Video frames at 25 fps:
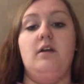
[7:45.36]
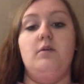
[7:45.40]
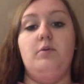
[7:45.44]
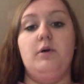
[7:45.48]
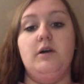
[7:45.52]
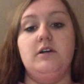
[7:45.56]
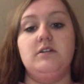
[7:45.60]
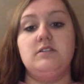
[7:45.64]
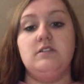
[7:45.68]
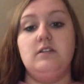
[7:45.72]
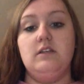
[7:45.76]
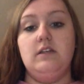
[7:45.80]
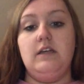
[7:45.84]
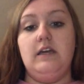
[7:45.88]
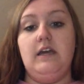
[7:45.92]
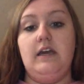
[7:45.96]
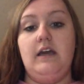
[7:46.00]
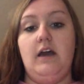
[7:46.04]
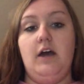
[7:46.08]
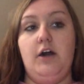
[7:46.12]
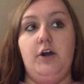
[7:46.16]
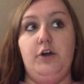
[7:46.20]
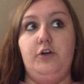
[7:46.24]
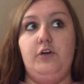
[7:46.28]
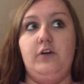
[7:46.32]
I personally
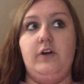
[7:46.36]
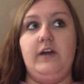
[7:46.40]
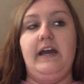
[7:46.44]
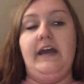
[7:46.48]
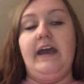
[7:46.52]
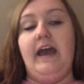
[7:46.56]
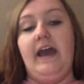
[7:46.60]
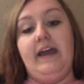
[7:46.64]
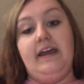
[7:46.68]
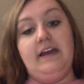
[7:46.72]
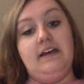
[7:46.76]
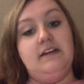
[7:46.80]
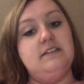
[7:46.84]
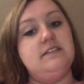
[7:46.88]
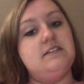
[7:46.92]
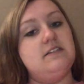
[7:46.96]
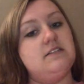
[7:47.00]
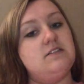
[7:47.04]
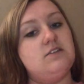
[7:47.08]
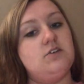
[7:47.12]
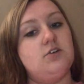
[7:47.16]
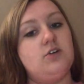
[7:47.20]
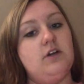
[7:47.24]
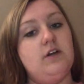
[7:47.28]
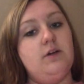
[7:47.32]
agree and
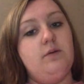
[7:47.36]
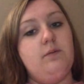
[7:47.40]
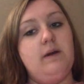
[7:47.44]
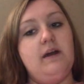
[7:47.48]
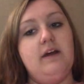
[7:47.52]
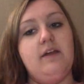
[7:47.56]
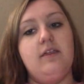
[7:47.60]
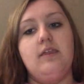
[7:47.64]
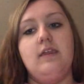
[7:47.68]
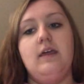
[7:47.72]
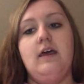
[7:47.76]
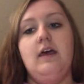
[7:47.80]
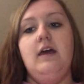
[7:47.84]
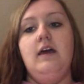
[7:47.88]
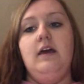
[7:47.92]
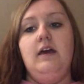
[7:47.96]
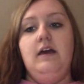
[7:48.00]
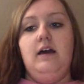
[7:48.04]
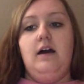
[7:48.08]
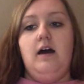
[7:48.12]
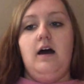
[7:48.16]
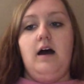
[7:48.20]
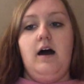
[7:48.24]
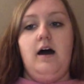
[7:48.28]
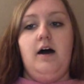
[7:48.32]
disagree with.
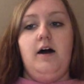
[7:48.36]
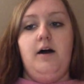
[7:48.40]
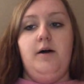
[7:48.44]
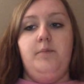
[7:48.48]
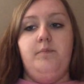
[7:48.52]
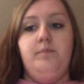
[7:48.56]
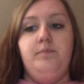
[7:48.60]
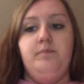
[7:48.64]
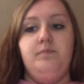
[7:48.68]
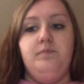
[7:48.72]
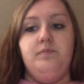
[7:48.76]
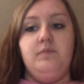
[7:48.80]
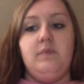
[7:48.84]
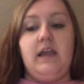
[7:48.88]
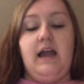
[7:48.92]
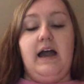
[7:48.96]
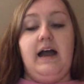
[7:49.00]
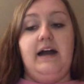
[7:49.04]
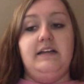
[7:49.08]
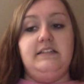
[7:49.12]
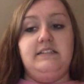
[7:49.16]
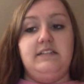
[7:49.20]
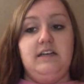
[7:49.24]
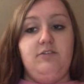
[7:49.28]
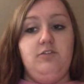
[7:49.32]

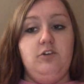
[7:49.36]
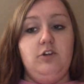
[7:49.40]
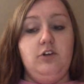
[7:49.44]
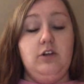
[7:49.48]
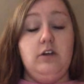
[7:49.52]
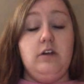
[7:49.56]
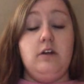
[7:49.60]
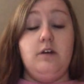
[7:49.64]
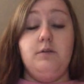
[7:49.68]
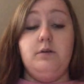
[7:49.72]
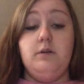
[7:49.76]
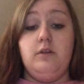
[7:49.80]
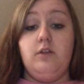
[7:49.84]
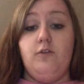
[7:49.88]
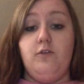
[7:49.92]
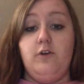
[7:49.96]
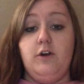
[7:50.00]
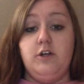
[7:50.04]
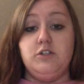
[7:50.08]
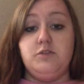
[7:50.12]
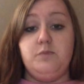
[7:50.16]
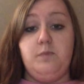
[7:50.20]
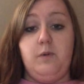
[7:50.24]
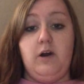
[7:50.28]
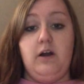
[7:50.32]
I definitely agree with the
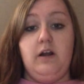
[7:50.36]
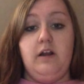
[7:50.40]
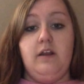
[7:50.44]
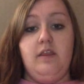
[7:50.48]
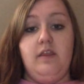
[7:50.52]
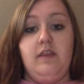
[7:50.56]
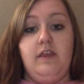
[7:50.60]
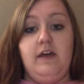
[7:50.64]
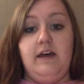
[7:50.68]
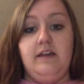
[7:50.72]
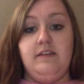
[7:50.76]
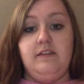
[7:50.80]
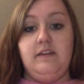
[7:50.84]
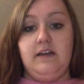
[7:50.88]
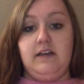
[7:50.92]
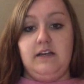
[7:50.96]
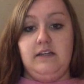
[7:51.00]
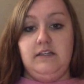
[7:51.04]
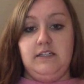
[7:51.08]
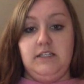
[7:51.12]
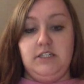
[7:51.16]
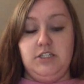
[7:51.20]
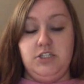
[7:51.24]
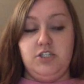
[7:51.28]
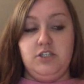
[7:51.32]
first part, that the
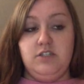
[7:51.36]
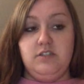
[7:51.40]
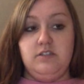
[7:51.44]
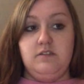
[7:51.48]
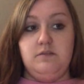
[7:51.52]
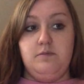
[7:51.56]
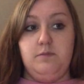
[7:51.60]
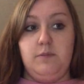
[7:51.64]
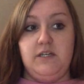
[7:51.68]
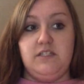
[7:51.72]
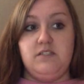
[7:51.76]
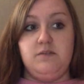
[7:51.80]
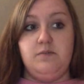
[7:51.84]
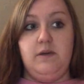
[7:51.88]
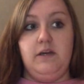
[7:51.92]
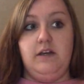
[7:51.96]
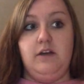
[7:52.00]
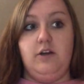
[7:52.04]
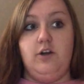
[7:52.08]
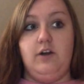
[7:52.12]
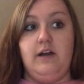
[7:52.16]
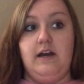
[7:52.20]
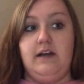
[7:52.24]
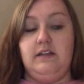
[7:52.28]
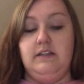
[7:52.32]
conditions must be
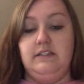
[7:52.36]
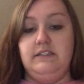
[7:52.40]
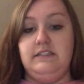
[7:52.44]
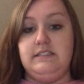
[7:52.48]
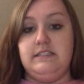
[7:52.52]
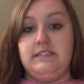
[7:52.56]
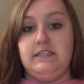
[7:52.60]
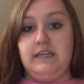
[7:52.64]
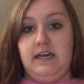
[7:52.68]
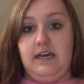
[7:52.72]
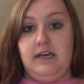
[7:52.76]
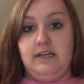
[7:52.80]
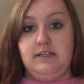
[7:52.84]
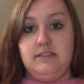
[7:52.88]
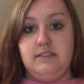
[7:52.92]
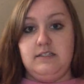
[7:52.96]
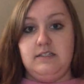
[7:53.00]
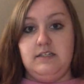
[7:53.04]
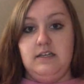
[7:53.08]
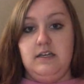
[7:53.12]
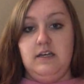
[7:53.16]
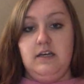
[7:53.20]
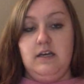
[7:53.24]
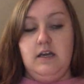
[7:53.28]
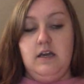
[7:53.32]
correctly set
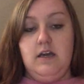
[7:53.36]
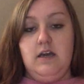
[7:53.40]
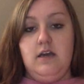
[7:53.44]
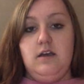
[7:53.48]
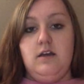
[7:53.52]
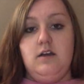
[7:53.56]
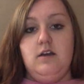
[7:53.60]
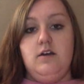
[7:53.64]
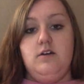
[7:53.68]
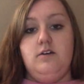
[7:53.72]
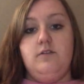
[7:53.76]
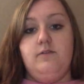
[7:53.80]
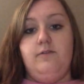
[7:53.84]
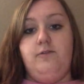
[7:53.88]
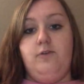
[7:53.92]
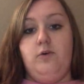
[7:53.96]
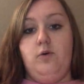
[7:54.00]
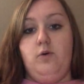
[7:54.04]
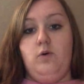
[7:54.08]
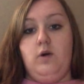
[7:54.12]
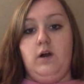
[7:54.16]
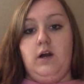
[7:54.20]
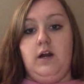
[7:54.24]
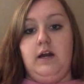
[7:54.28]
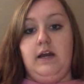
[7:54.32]

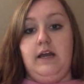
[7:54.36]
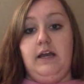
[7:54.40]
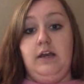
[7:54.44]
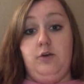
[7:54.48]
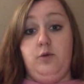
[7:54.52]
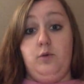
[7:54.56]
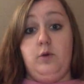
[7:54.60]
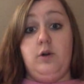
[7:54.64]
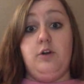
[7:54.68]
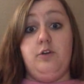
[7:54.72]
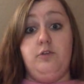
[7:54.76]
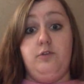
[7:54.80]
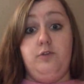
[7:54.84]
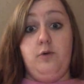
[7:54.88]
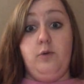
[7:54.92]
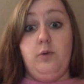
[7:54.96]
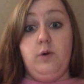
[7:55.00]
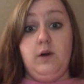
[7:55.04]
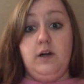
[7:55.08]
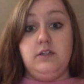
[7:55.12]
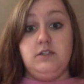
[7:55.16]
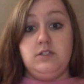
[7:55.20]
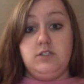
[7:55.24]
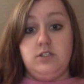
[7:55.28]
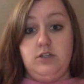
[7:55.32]
in order
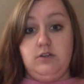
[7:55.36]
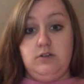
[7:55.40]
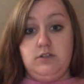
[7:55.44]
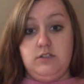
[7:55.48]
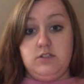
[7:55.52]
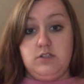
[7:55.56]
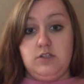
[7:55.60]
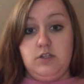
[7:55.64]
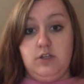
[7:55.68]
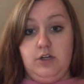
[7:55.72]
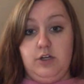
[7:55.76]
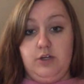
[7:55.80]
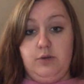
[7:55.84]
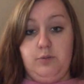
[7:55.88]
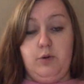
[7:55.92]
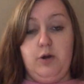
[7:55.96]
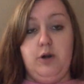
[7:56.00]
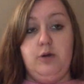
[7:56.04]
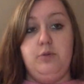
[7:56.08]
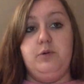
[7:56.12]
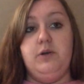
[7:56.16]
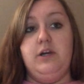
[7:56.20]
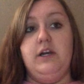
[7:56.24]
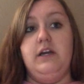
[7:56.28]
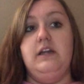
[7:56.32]
for students to learn
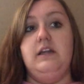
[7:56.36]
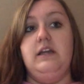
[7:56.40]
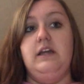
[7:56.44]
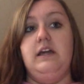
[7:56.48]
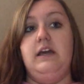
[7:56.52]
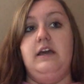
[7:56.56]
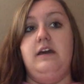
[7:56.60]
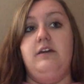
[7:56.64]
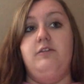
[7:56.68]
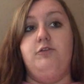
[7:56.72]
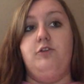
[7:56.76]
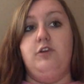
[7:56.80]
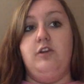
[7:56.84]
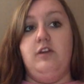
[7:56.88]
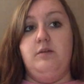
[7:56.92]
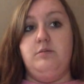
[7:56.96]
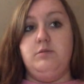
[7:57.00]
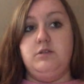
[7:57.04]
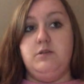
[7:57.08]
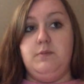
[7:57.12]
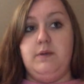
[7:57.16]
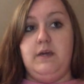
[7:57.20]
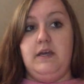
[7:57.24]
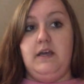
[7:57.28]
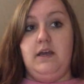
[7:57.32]
appropriately, for them
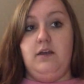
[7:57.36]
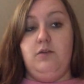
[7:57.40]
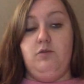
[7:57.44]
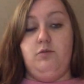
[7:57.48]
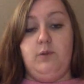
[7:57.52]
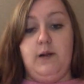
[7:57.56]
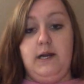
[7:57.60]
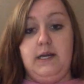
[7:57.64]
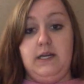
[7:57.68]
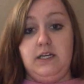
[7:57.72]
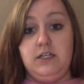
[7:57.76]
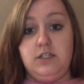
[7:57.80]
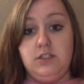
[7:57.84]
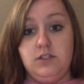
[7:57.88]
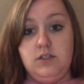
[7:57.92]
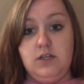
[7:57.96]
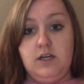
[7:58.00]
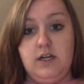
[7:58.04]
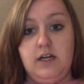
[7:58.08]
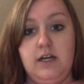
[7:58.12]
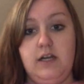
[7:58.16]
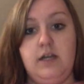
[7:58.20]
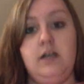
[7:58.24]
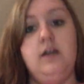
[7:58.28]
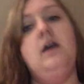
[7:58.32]
to be ready to
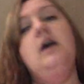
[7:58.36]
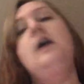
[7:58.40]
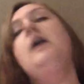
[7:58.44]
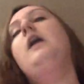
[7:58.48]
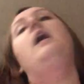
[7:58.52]
learn.